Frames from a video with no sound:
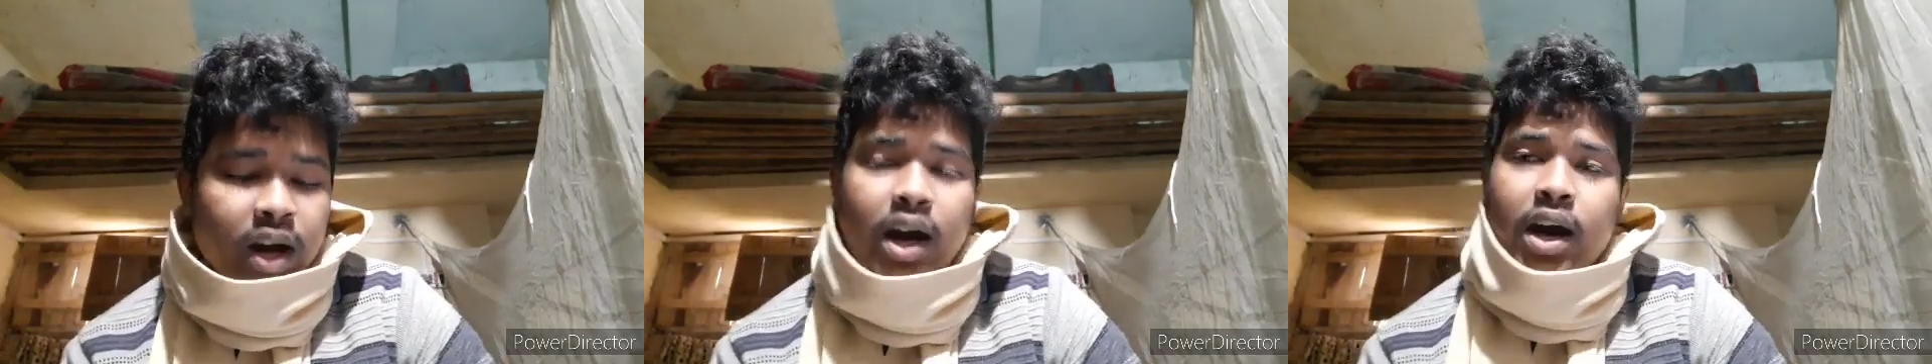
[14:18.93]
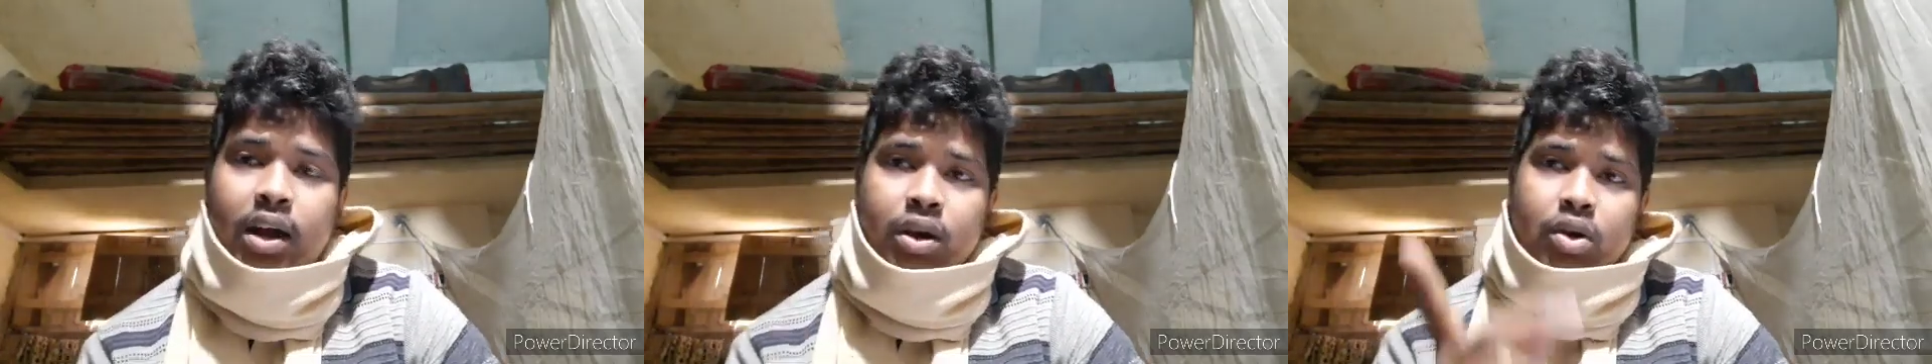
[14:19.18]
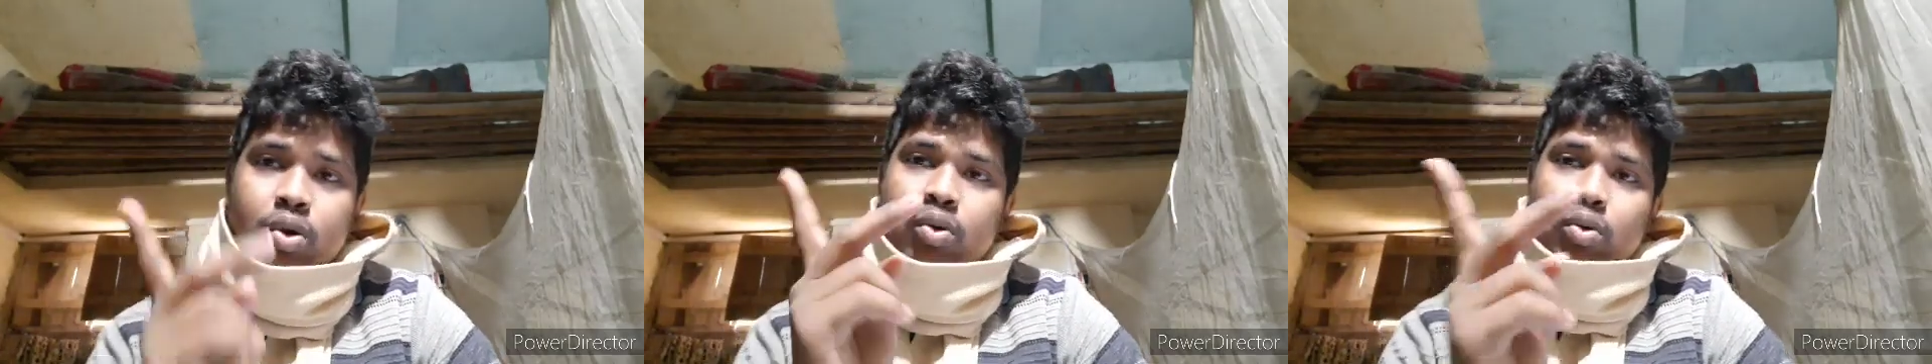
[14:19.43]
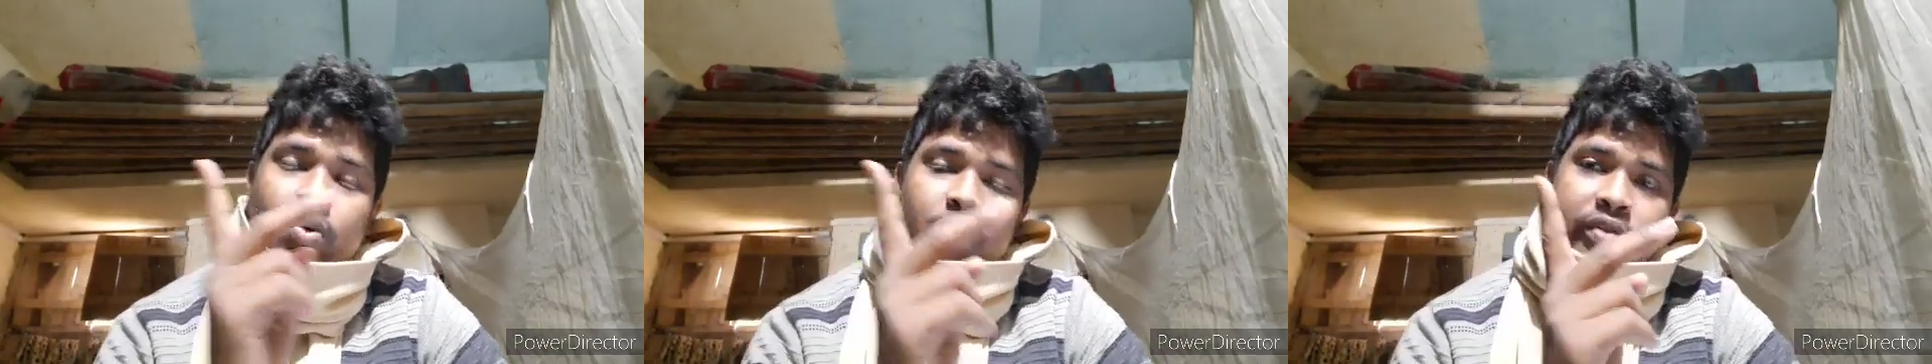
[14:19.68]
are
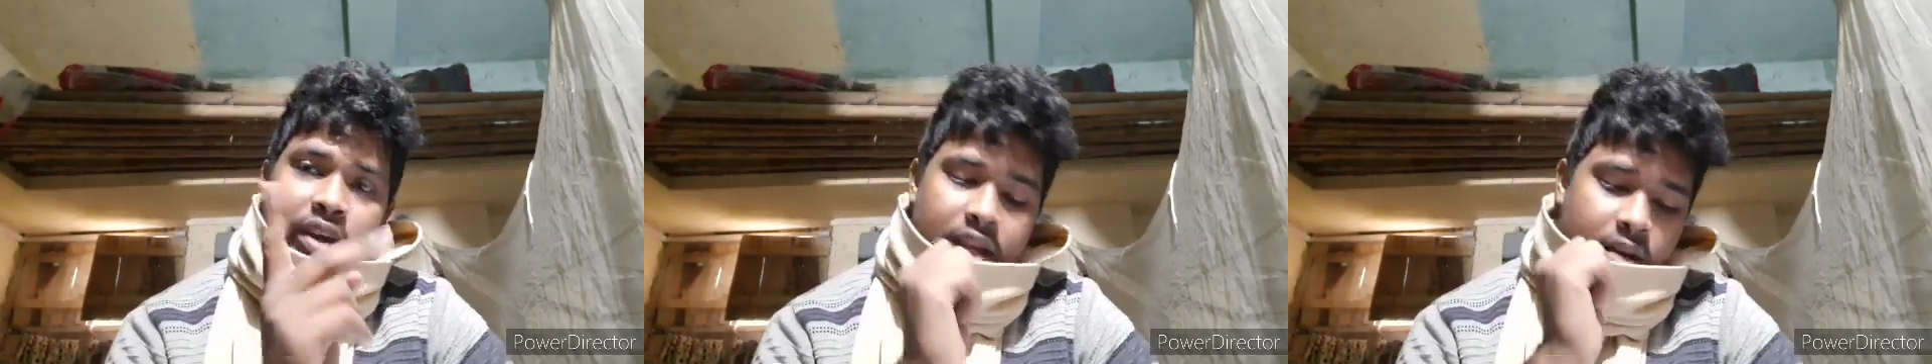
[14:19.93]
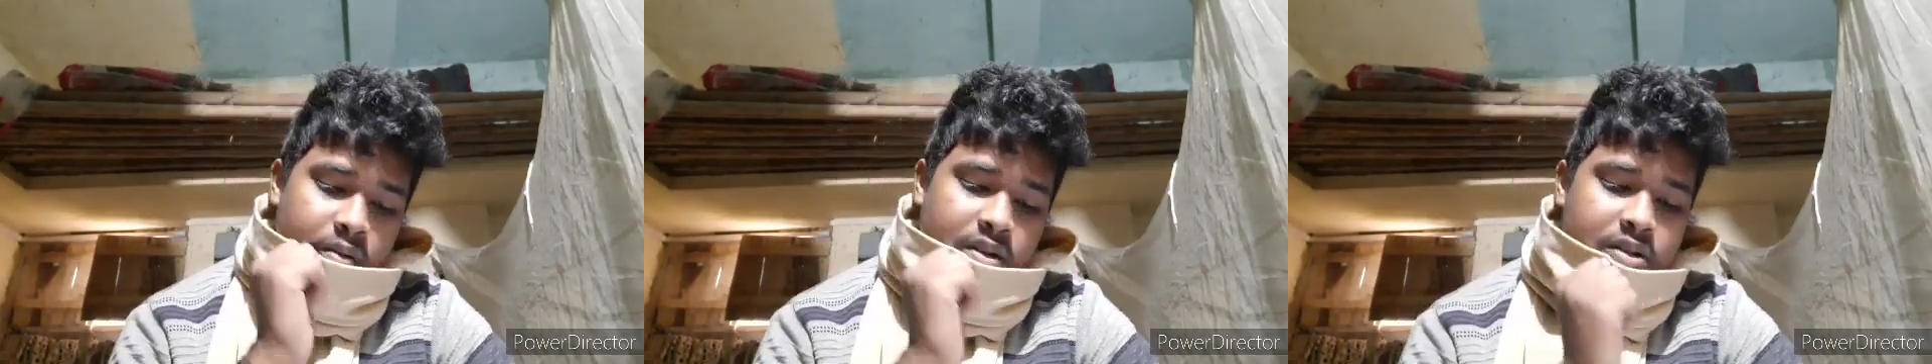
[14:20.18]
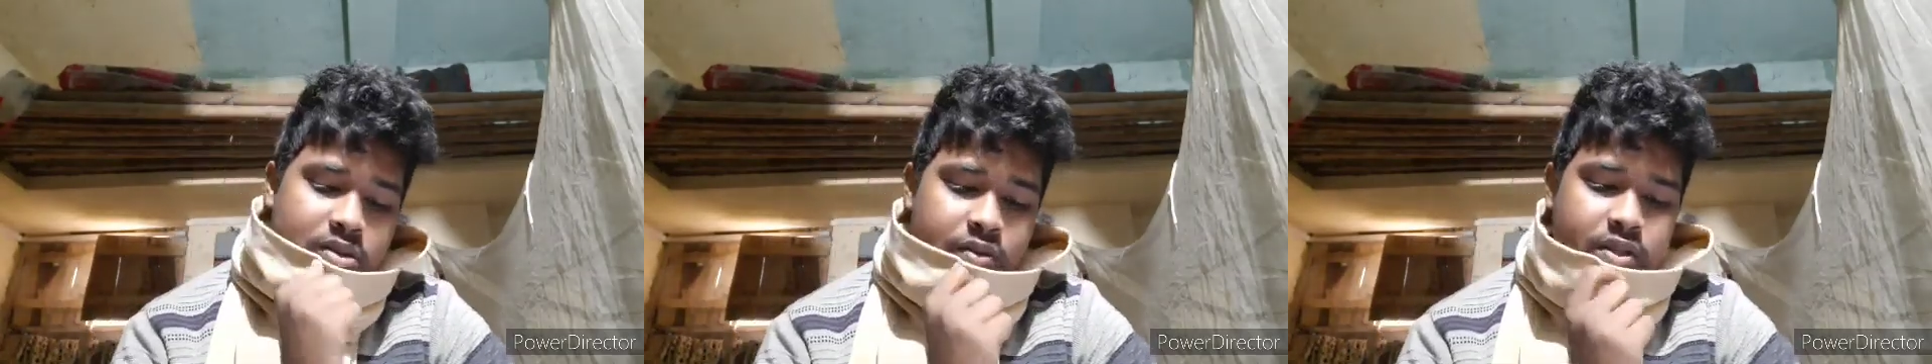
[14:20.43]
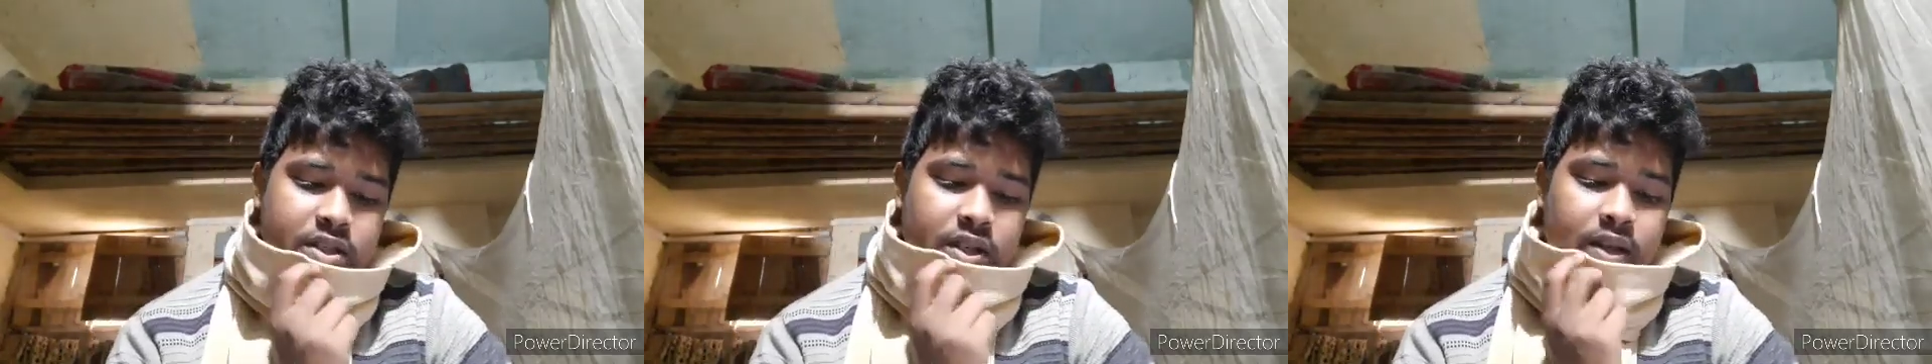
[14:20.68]
two variables
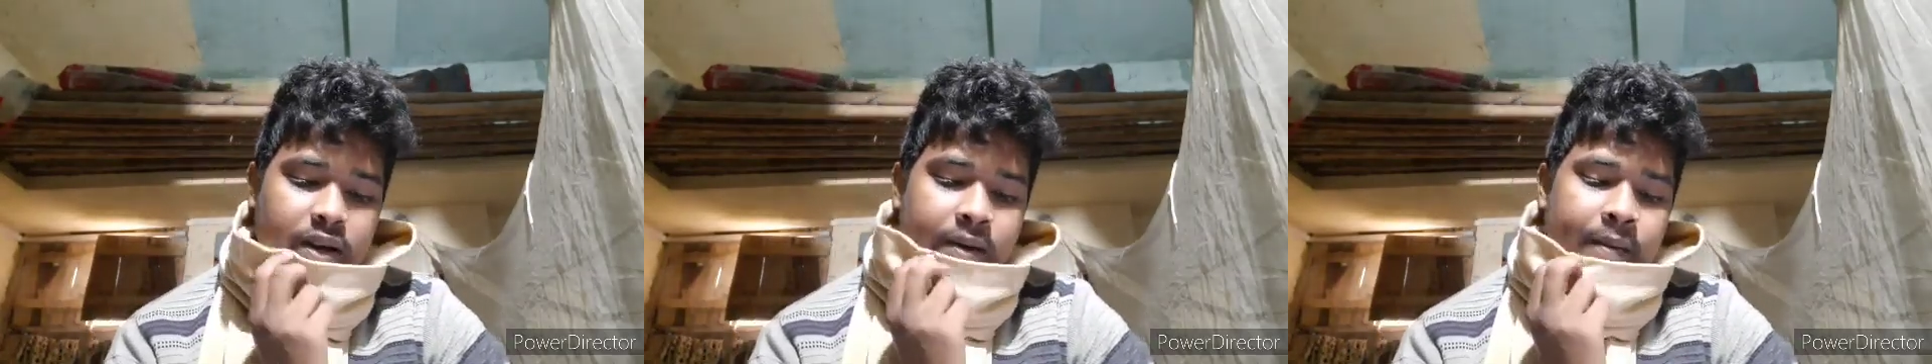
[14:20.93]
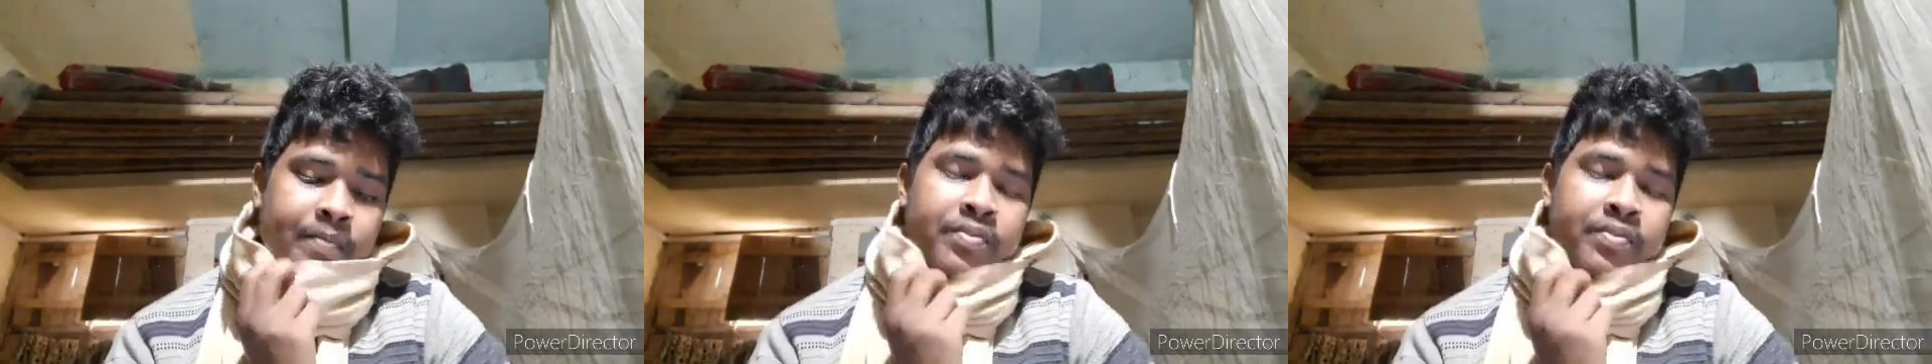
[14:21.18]
which are